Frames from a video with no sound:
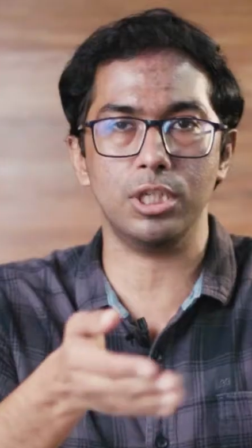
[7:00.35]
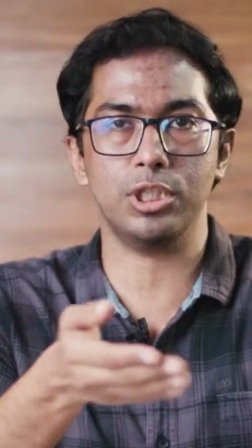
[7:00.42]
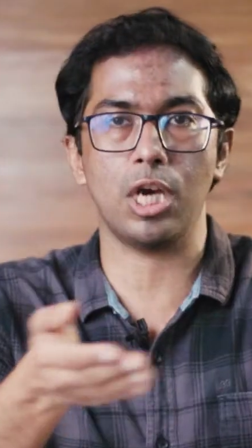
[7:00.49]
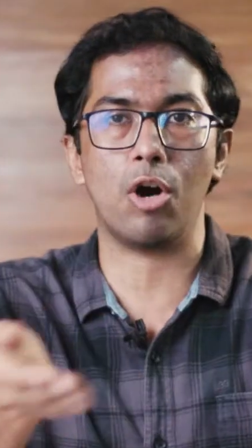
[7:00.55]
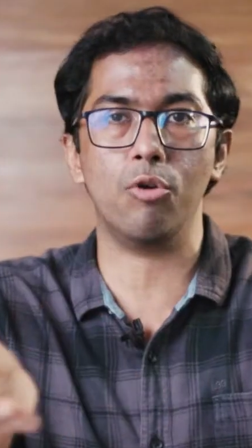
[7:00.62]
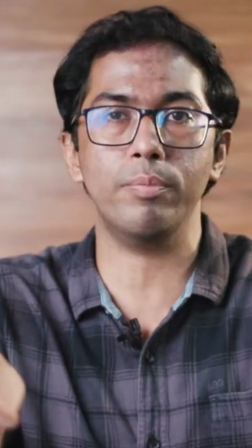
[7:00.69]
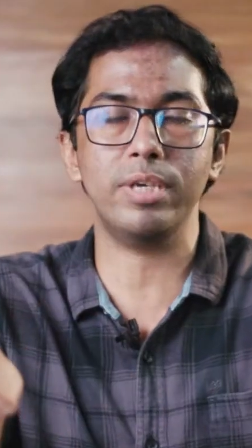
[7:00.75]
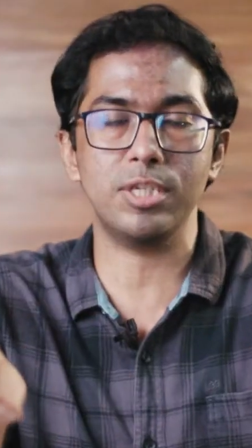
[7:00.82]

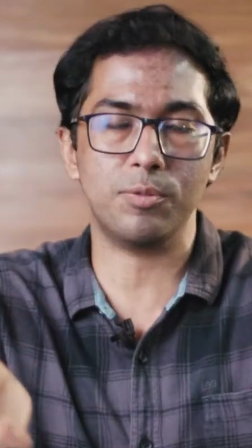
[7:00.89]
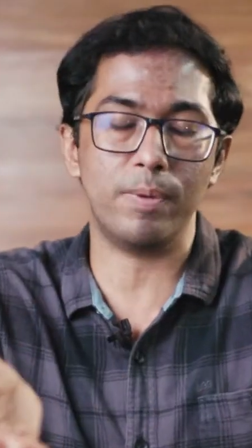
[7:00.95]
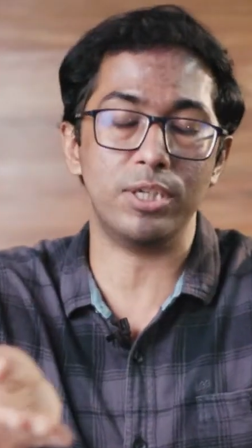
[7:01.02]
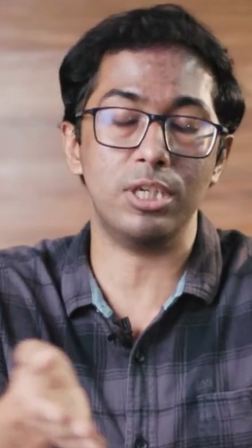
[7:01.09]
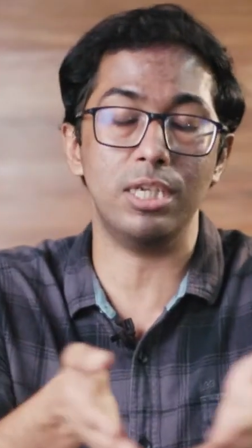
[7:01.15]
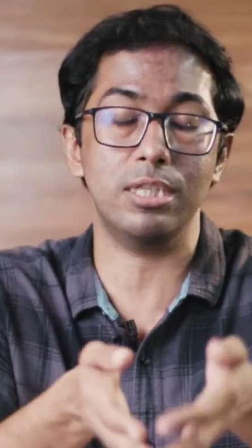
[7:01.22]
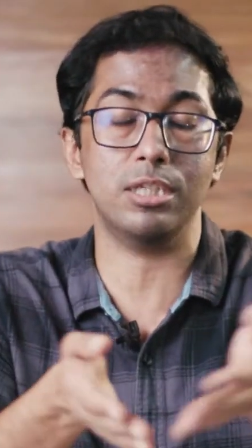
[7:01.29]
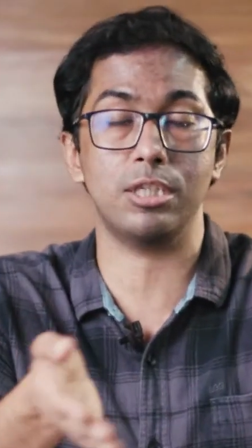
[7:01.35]
Xiaomi,
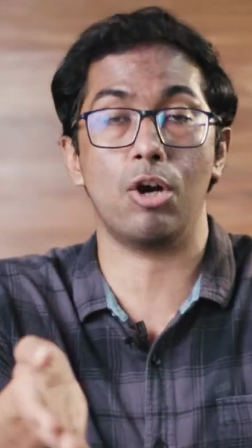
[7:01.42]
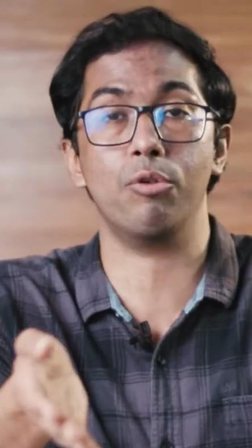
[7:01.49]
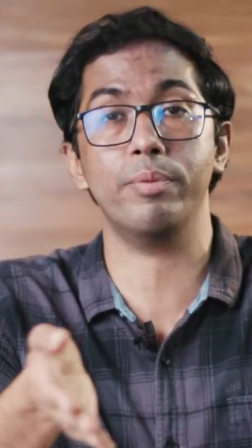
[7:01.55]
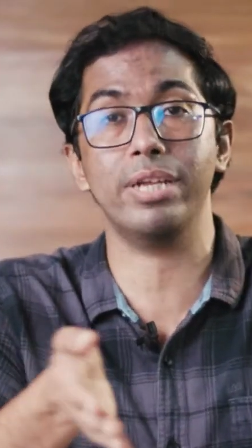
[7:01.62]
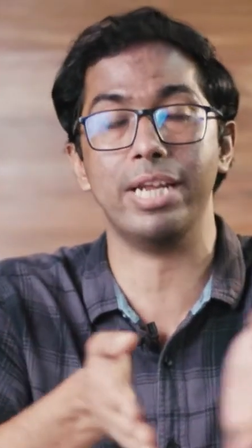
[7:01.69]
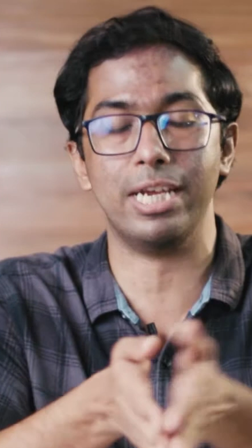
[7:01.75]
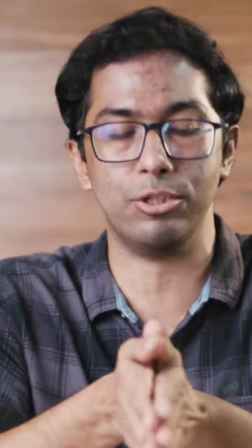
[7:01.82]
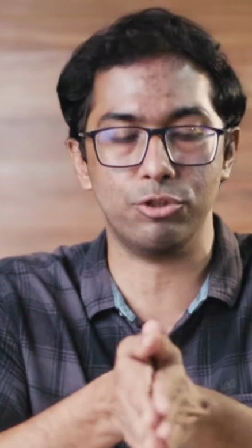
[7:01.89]
especially the
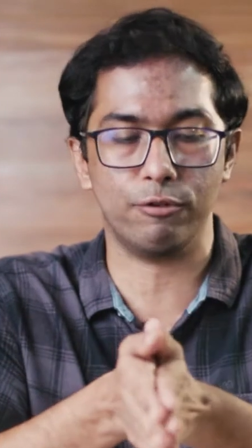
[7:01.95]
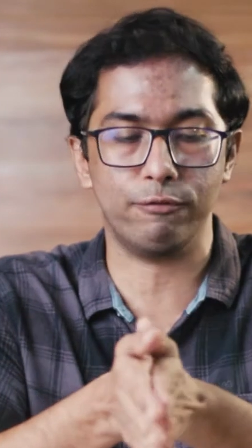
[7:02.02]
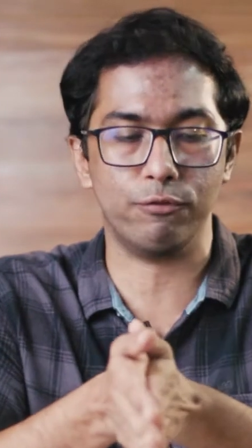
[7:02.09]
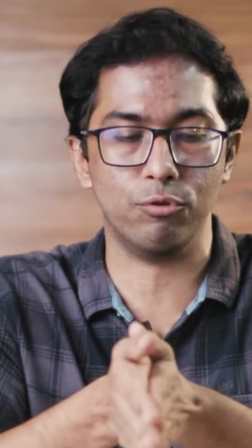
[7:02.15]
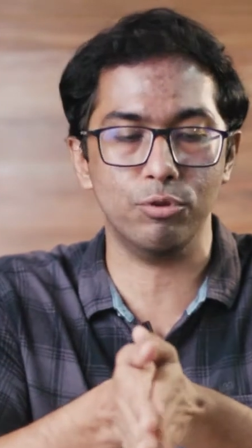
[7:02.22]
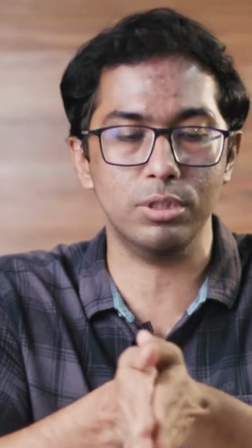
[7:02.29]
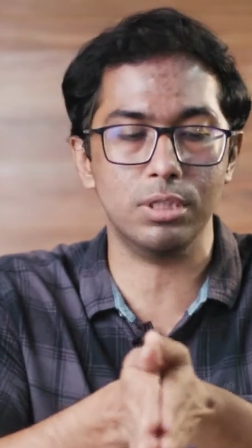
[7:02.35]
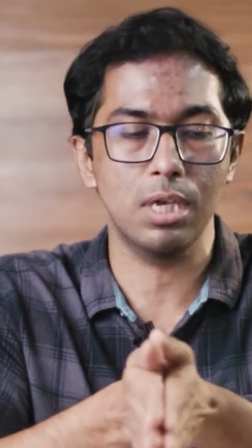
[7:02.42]
Xiaomi range of
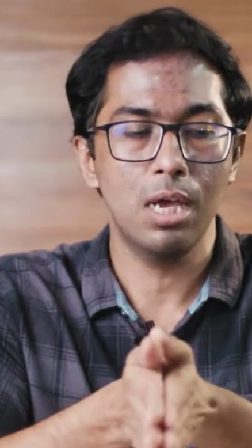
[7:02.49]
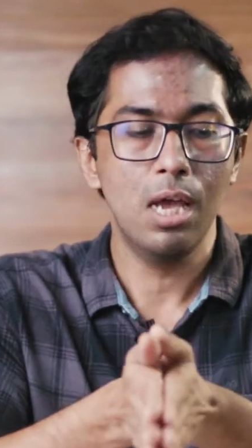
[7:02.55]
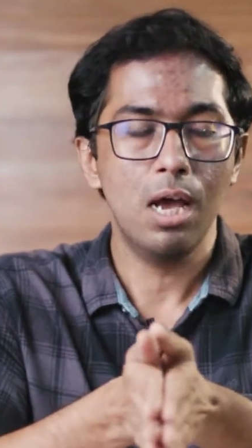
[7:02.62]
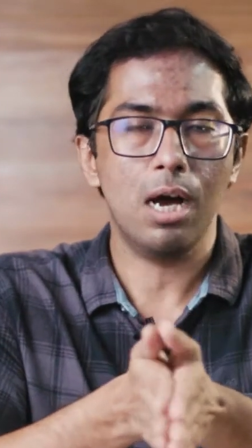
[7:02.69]
phones,